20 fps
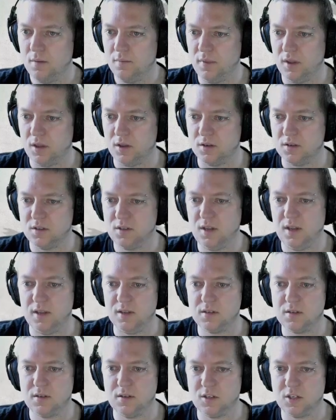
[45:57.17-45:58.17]
Because
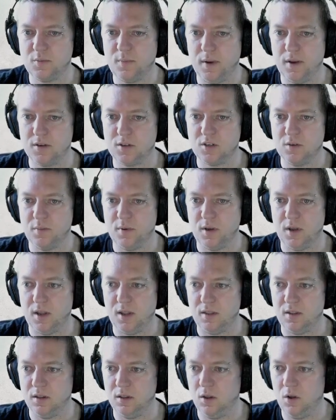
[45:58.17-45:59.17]
this is supposed to be
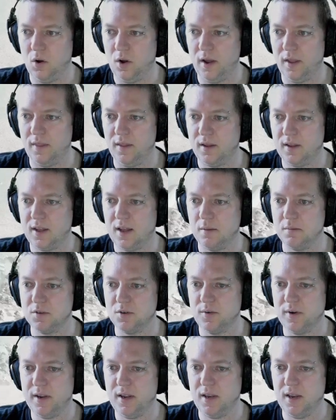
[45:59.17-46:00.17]
the line that comes
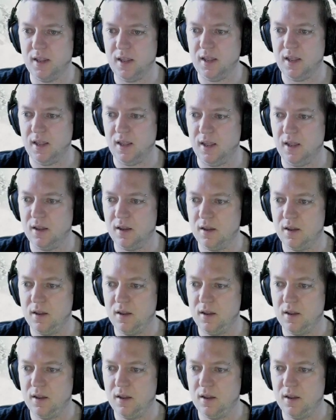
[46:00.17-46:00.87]
around here